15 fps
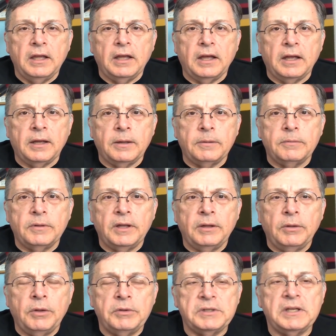Uh,
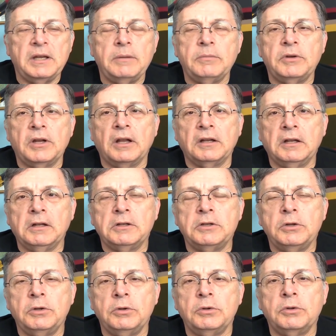it, it, seemed a little
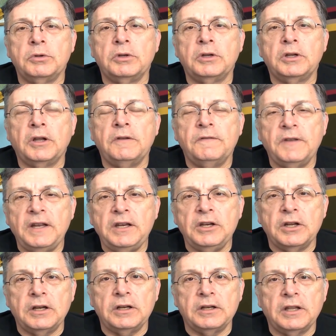too
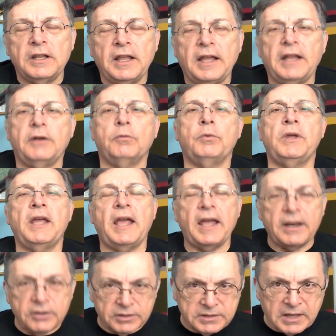convenient that we
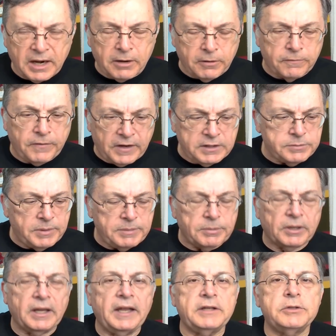had to sacrifice people
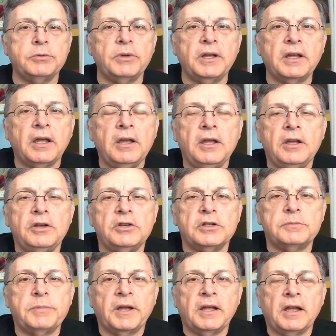last week
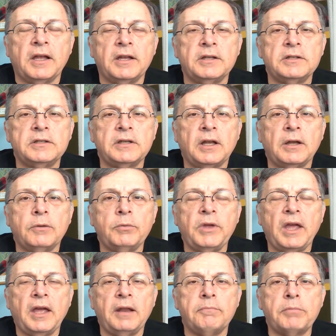just because uh, we
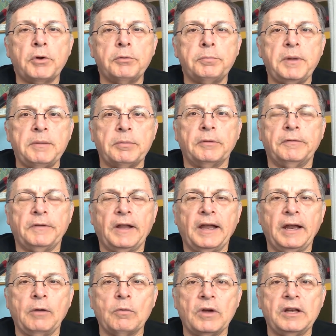had both people
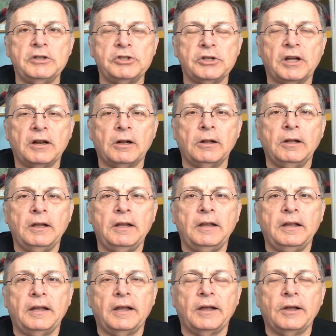flying one shuttle.
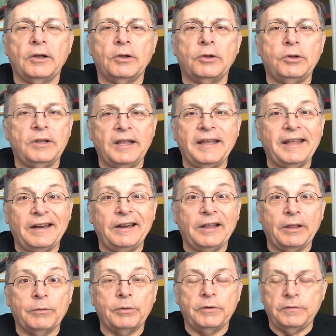Uh, couldn't they get
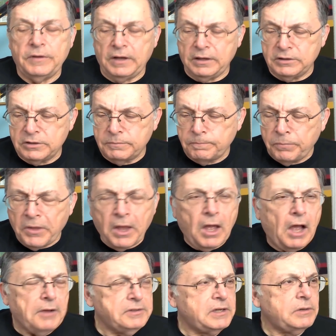another one fixed?
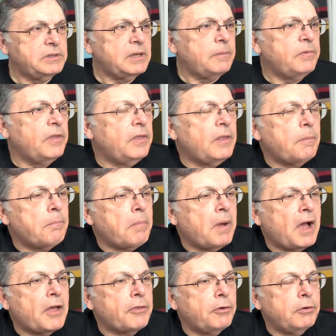Also, something that
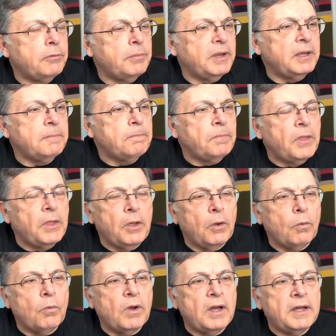bothered me
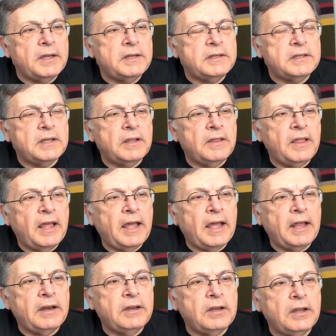was
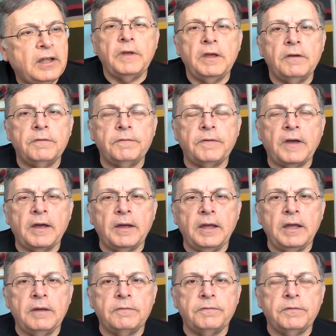that if uh,
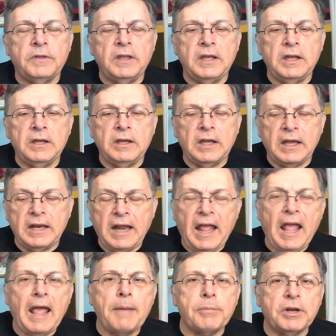if the
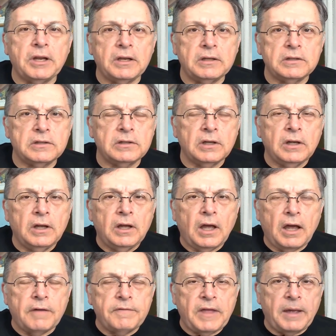inhabitants
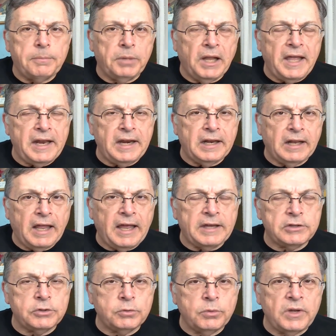of that planet
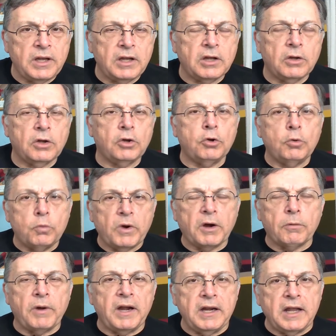last week could wear
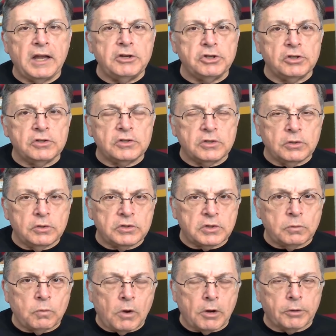radiation suits
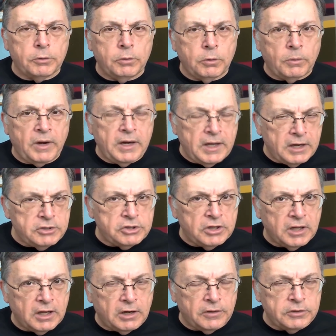and walk through the radiation to
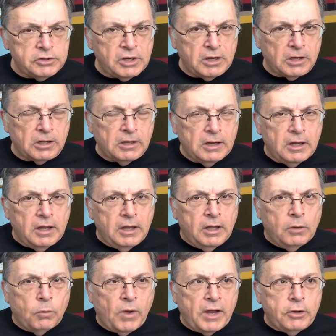get on the shuttle,
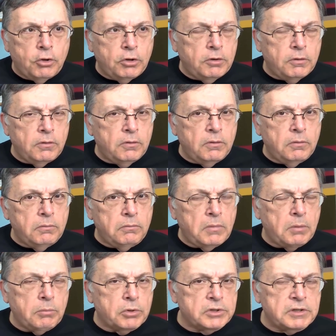why couldn't
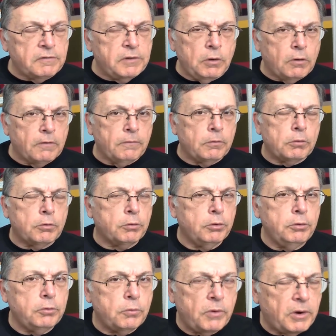members of the Orville
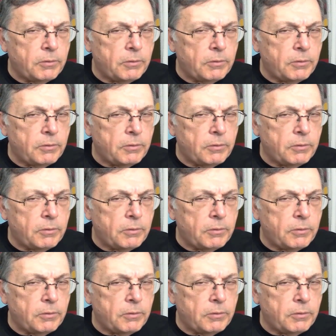crew wear